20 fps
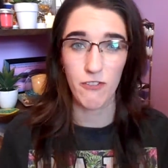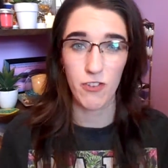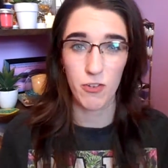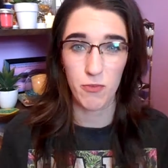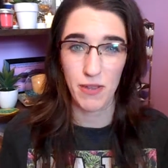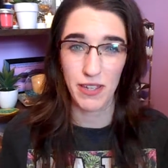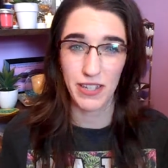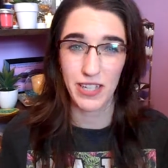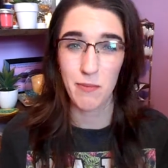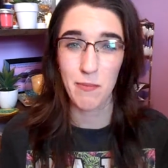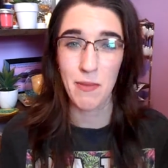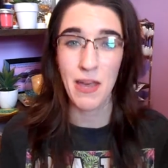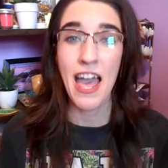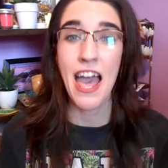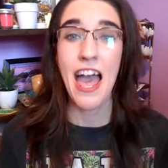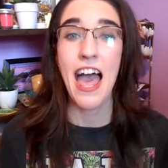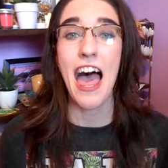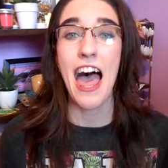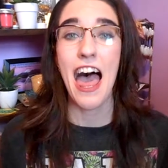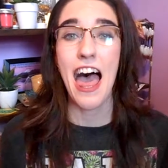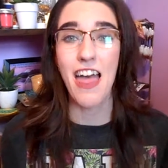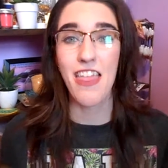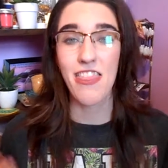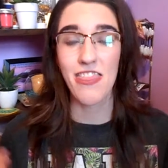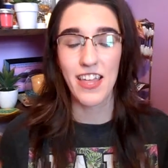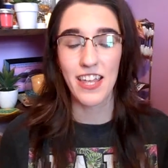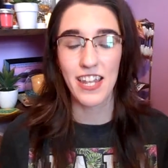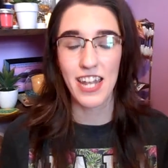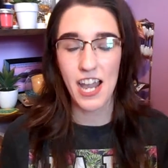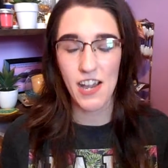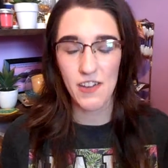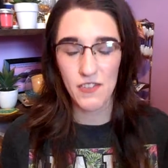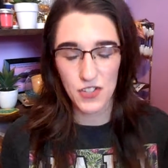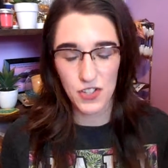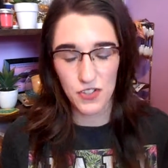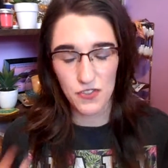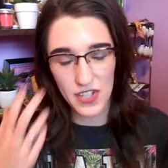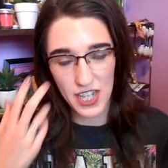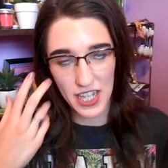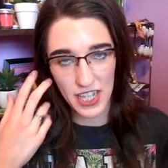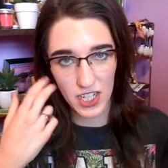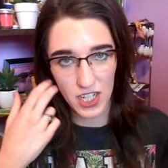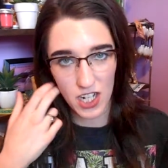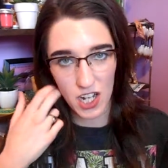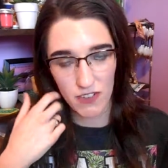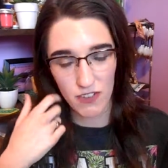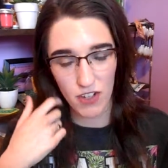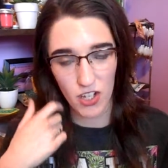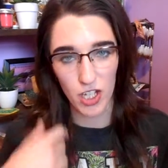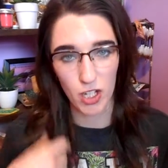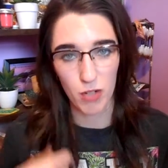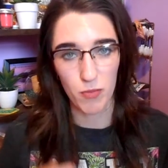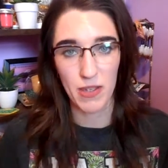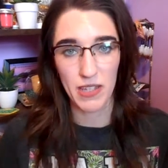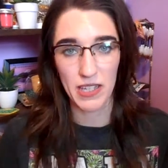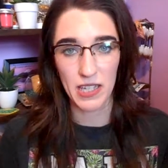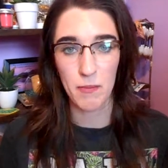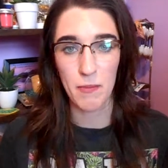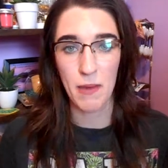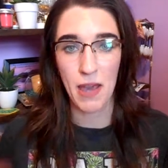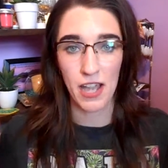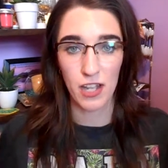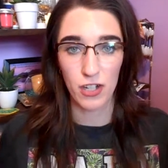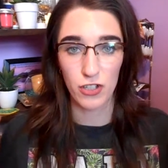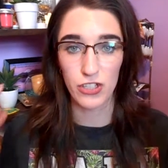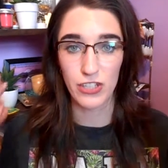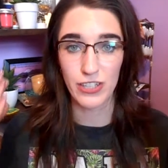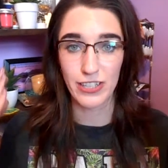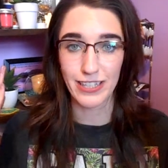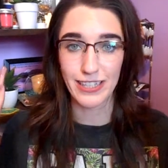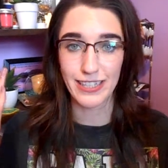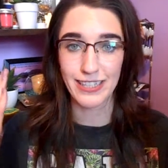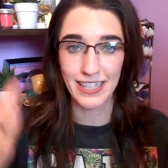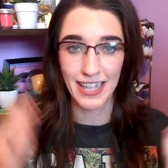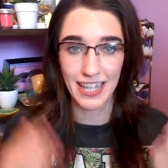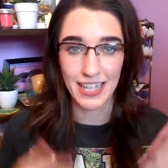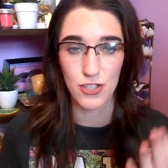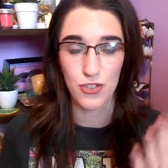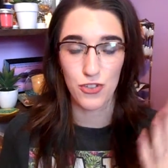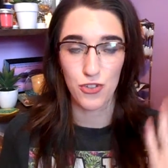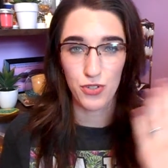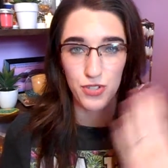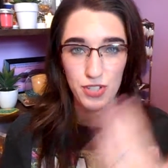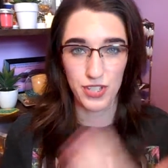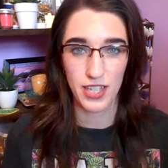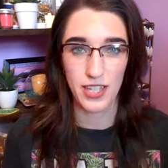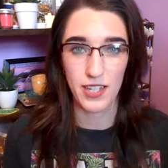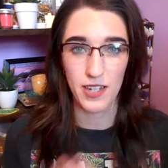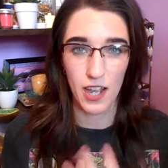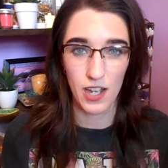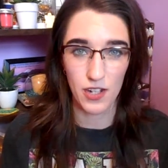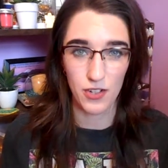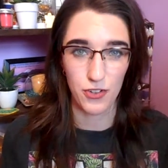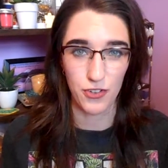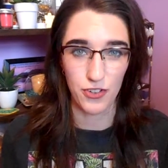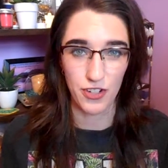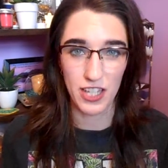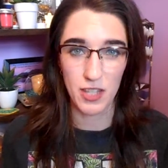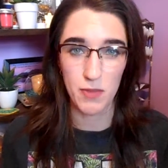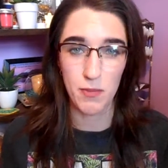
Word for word: your makeup and then after you've taken off all your makeup, actually cleanse your skin underneath